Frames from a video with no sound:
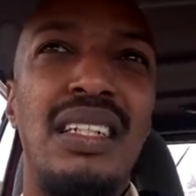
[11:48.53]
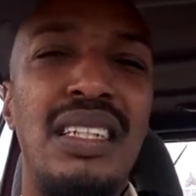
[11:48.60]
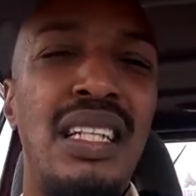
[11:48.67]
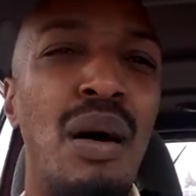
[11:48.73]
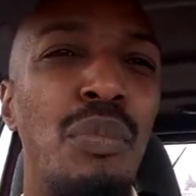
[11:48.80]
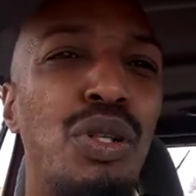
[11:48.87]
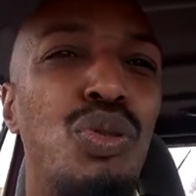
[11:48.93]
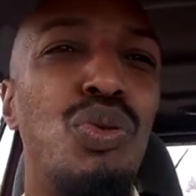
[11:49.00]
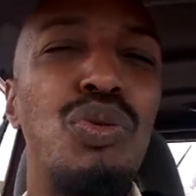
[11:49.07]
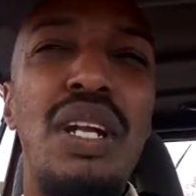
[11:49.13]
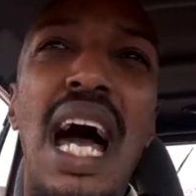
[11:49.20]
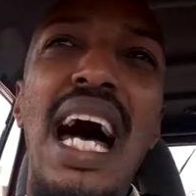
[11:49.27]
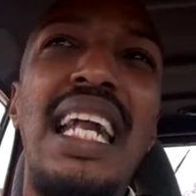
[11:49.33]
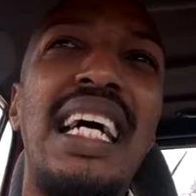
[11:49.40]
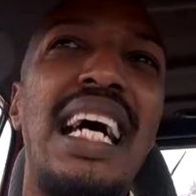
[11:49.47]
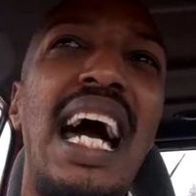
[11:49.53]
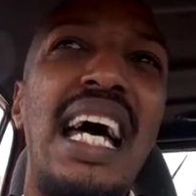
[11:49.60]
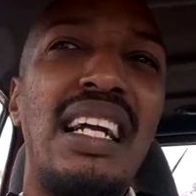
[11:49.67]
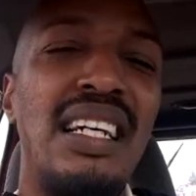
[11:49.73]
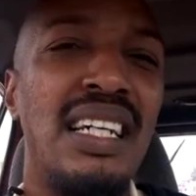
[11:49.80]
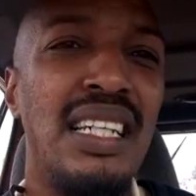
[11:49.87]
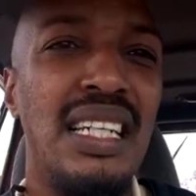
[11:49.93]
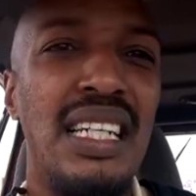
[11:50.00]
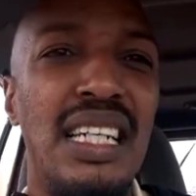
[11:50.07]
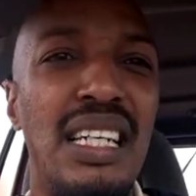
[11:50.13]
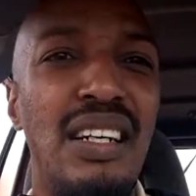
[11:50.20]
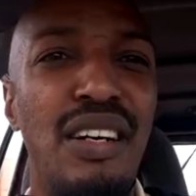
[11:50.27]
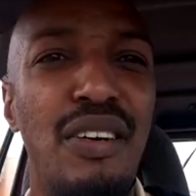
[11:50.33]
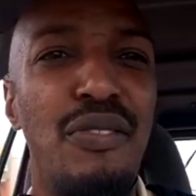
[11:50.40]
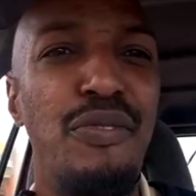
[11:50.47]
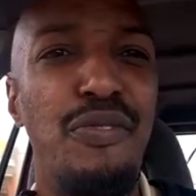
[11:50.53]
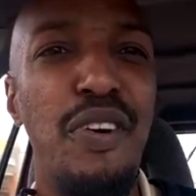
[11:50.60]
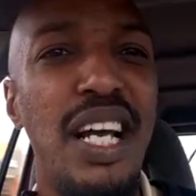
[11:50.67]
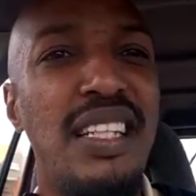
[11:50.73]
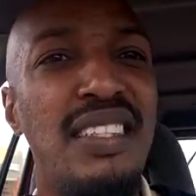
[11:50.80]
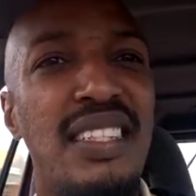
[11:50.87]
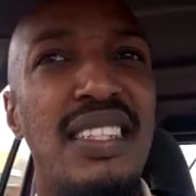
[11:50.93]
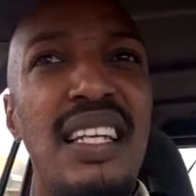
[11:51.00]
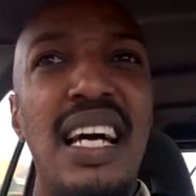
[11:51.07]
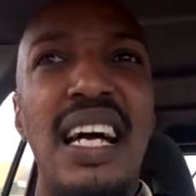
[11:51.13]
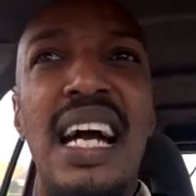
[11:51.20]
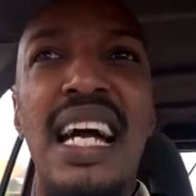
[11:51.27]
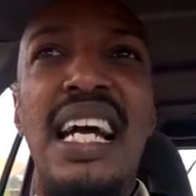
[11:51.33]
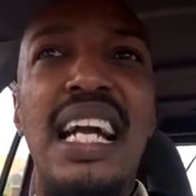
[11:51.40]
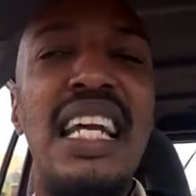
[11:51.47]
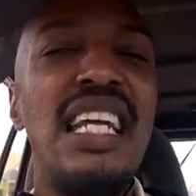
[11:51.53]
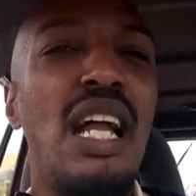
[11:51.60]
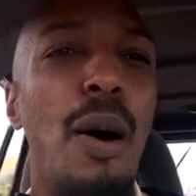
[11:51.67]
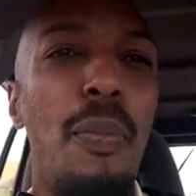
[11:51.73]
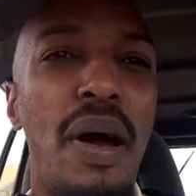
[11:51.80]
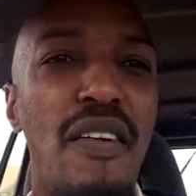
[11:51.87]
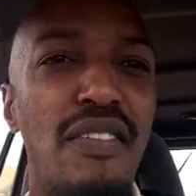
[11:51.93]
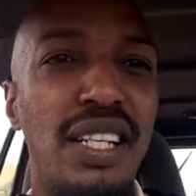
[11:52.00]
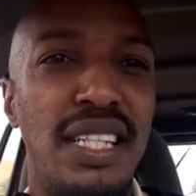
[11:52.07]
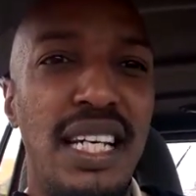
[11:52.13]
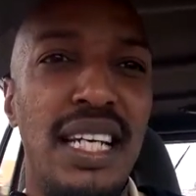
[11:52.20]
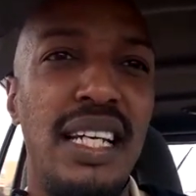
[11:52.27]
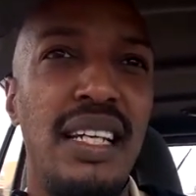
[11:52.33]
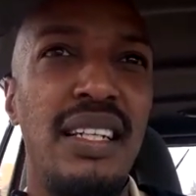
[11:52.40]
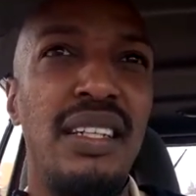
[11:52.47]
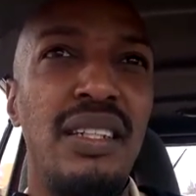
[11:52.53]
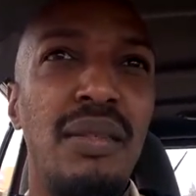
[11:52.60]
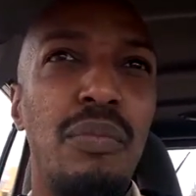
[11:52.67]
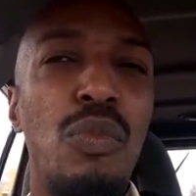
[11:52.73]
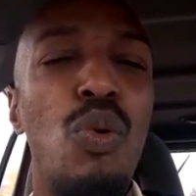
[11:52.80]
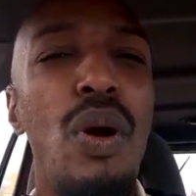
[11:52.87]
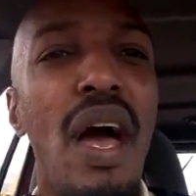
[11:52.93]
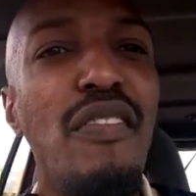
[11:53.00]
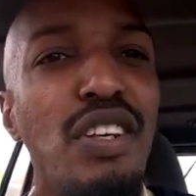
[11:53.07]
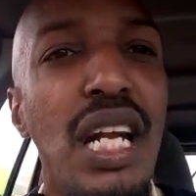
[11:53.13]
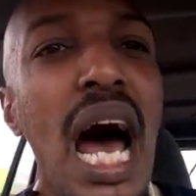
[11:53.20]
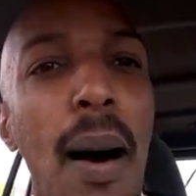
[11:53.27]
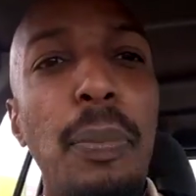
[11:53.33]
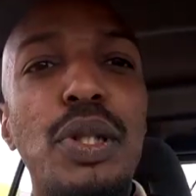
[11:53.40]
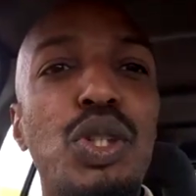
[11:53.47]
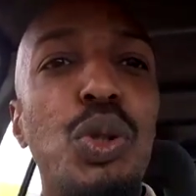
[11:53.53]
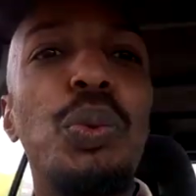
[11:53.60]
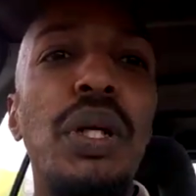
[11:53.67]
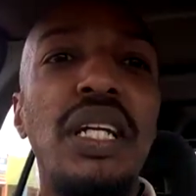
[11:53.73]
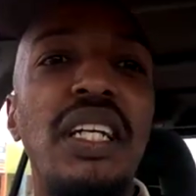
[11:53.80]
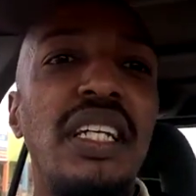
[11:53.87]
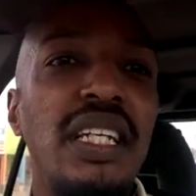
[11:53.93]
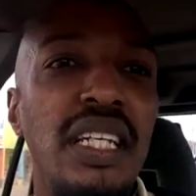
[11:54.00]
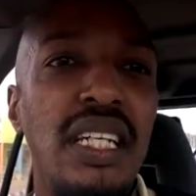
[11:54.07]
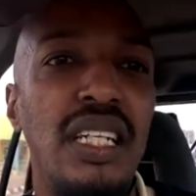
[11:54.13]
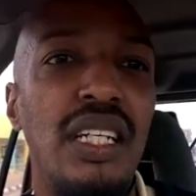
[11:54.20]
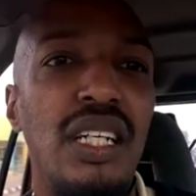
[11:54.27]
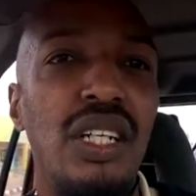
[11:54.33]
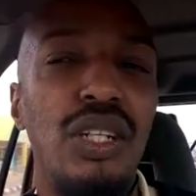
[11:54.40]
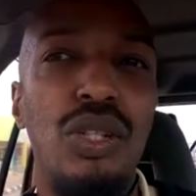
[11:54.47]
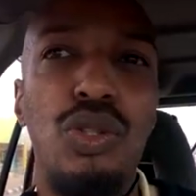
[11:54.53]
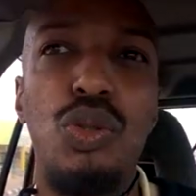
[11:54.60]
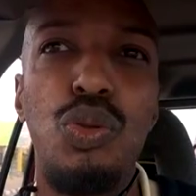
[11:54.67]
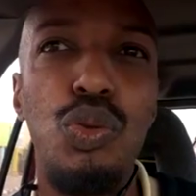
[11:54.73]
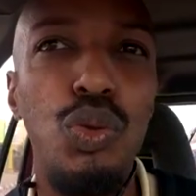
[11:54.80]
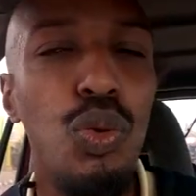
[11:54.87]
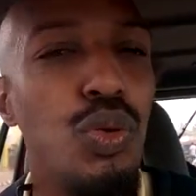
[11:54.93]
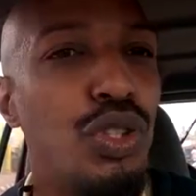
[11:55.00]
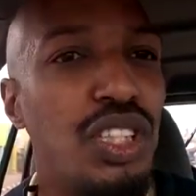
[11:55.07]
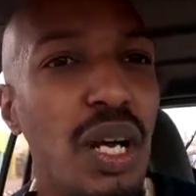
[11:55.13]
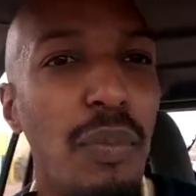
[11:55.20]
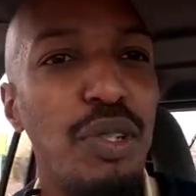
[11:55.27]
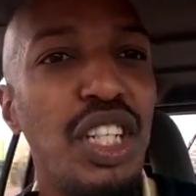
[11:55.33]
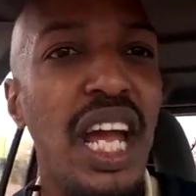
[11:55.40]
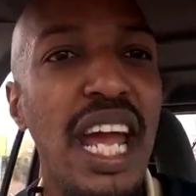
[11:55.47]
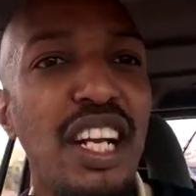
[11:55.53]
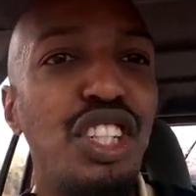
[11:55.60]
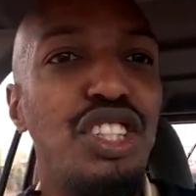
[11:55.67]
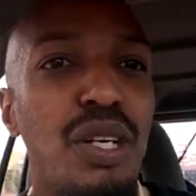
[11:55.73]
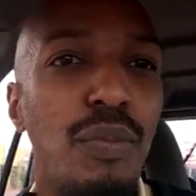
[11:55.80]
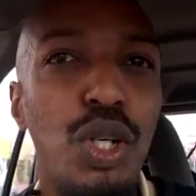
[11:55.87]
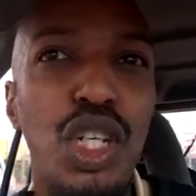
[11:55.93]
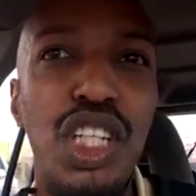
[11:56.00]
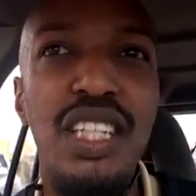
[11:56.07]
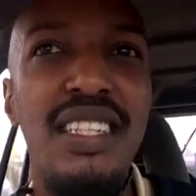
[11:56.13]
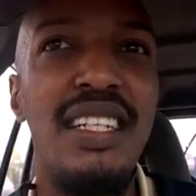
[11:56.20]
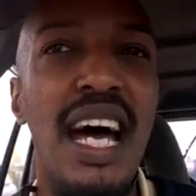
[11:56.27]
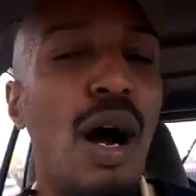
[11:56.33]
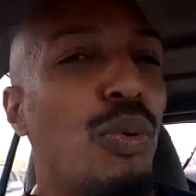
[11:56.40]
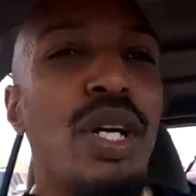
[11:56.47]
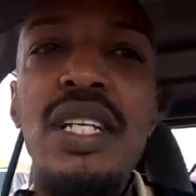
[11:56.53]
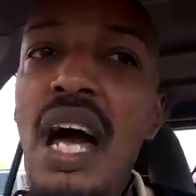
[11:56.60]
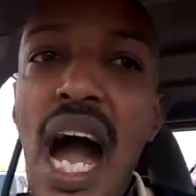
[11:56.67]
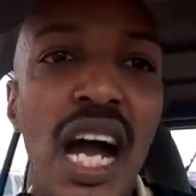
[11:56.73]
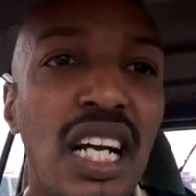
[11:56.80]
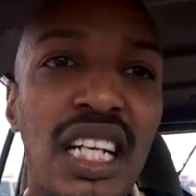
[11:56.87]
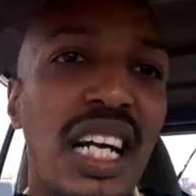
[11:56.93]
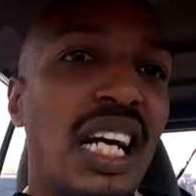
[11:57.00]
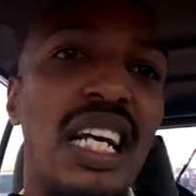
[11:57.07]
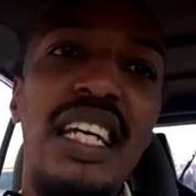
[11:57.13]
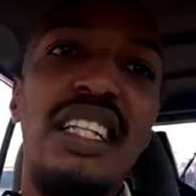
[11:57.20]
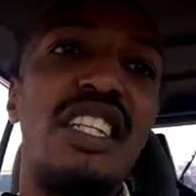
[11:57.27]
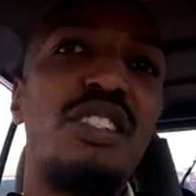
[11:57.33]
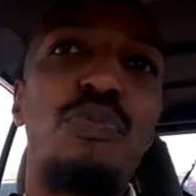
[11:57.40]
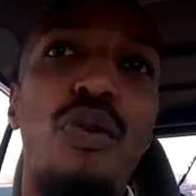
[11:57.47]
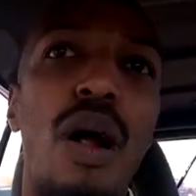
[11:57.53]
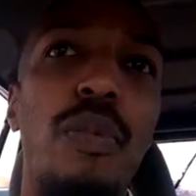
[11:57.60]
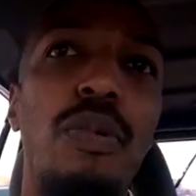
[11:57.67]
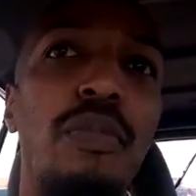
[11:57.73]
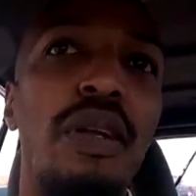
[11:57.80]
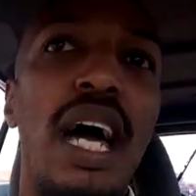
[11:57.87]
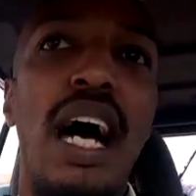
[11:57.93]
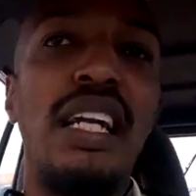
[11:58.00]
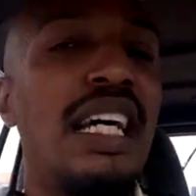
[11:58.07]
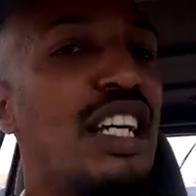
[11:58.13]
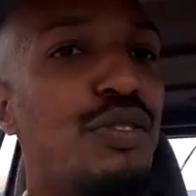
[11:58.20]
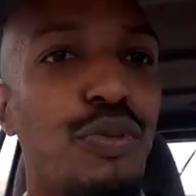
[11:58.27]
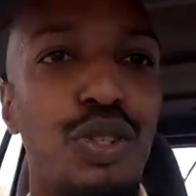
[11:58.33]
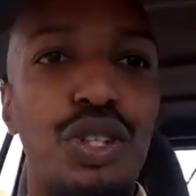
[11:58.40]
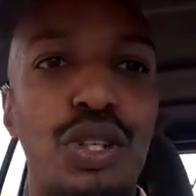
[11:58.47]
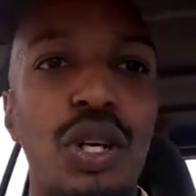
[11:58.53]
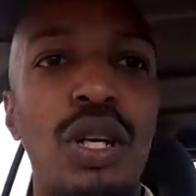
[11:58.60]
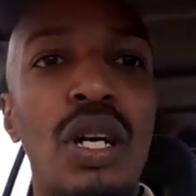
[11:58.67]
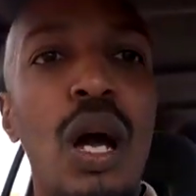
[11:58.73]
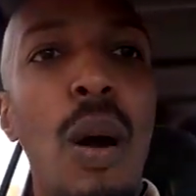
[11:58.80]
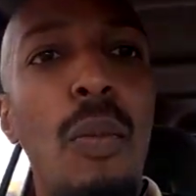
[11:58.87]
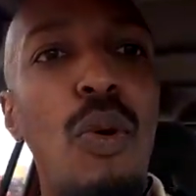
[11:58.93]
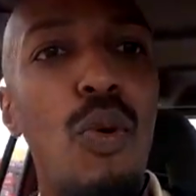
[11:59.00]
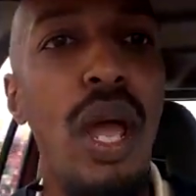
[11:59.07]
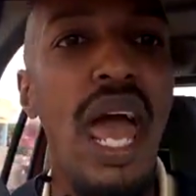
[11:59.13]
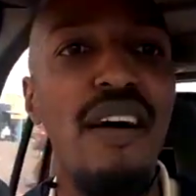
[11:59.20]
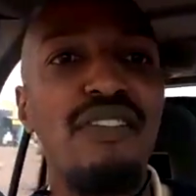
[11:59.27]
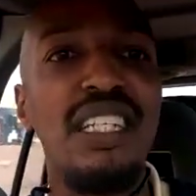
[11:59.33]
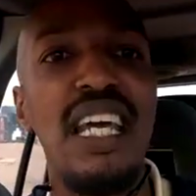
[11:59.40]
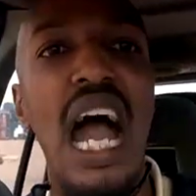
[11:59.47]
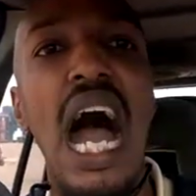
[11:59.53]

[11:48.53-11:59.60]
Number two, now they got to fix and clean up everything. But we have an opportunity to do some change, some goods now. We're not gonna clean this problem now, that's for sure. But we have the